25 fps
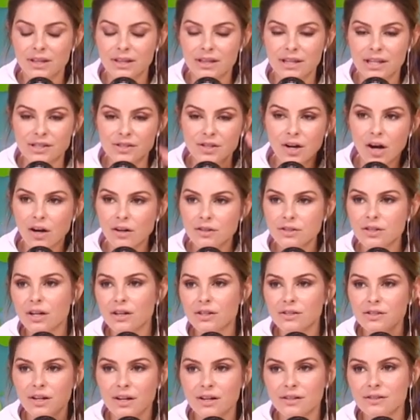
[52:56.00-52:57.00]
they talk,
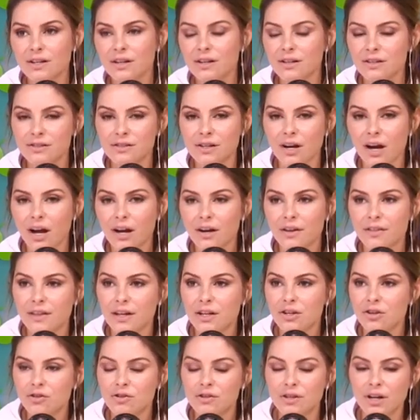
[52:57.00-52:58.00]
talk, talk, talk, talk.
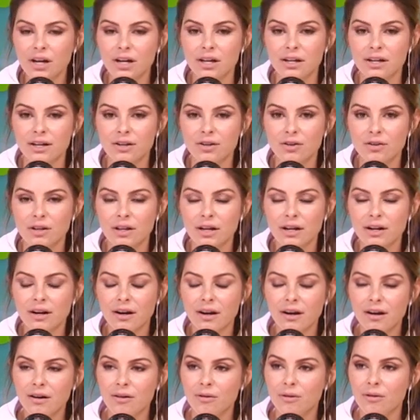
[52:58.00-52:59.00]
Then you're done. And you're like,
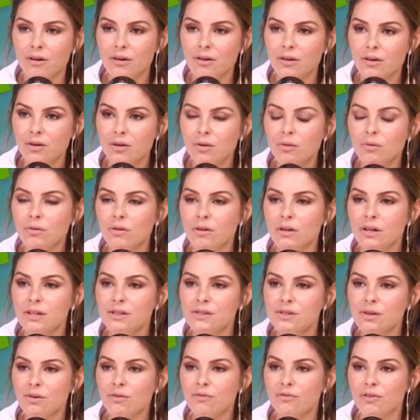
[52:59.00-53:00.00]
oh, cool,
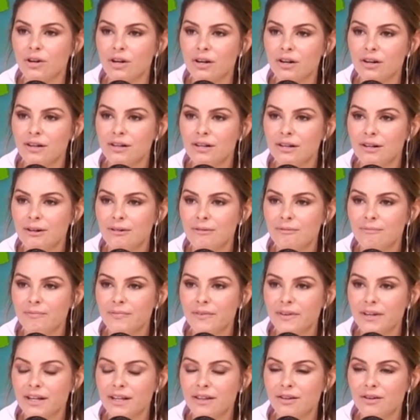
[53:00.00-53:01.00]
it's over.
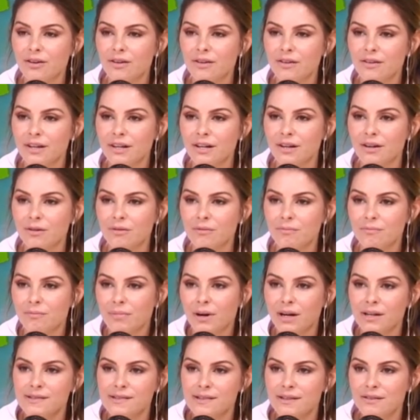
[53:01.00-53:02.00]
And they're, you know,
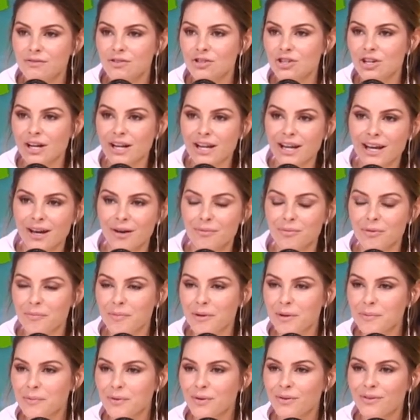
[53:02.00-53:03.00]
positive, shiny, happy
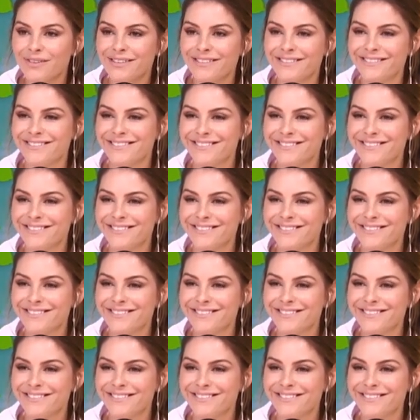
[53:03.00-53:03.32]
people.